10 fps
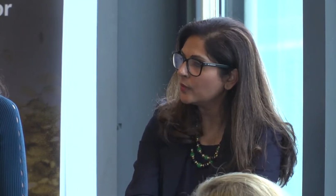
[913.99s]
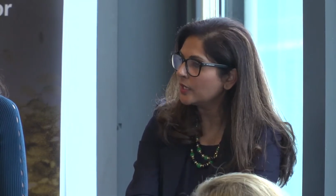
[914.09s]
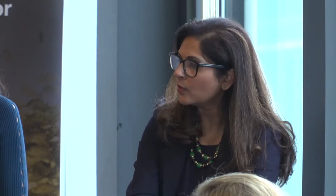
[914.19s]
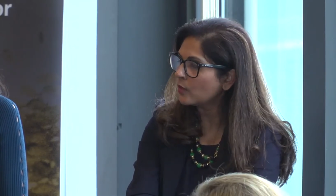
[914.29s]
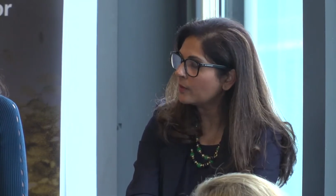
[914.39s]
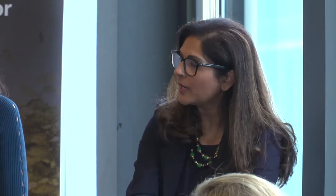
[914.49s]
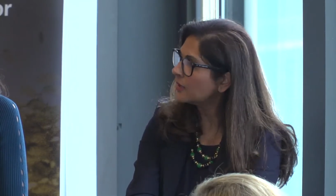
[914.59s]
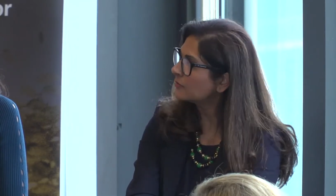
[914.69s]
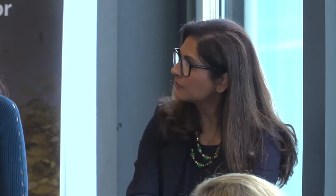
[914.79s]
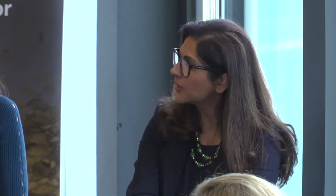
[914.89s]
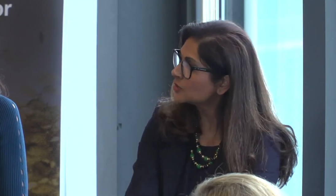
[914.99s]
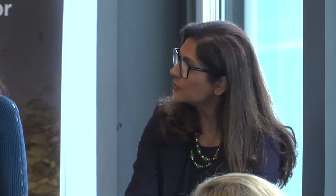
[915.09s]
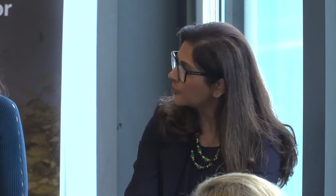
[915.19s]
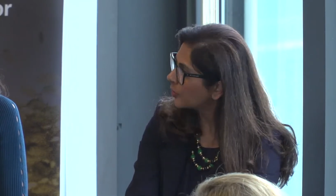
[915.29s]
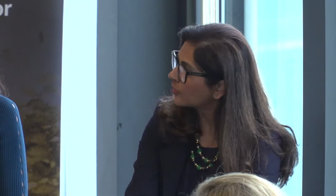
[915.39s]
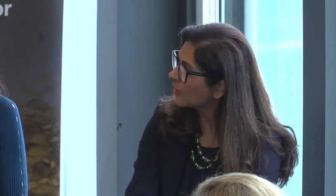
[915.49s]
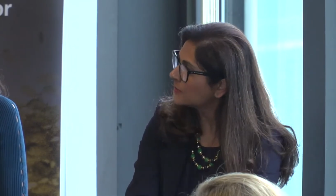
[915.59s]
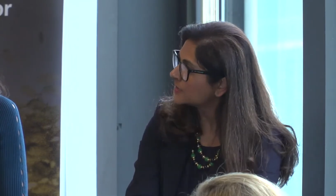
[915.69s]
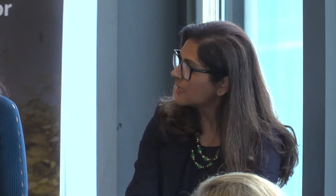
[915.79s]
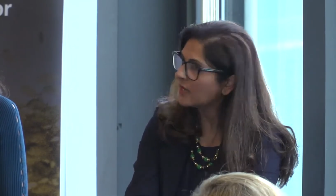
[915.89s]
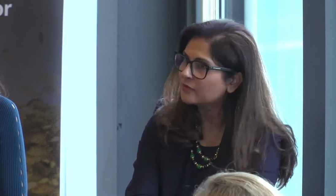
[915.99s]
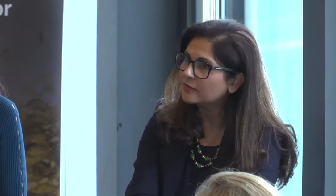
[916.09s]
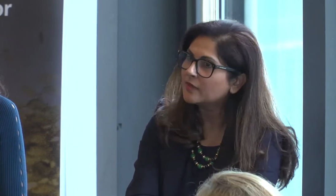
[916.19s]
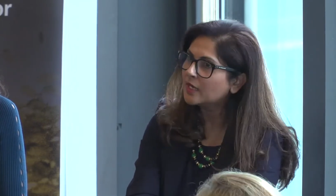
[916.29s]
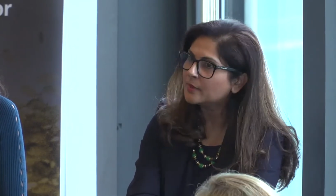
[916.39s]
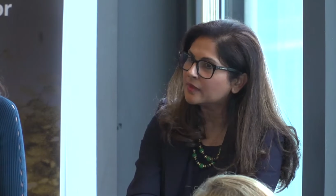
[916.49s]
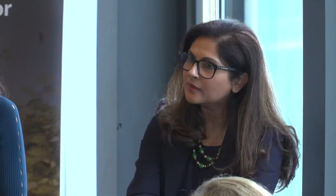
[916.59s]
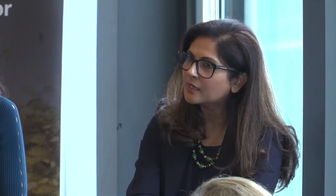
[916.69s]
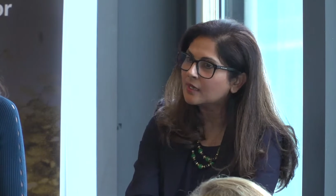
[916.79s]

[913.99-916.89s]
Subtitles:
We go on about graduate programmes, and every firm in the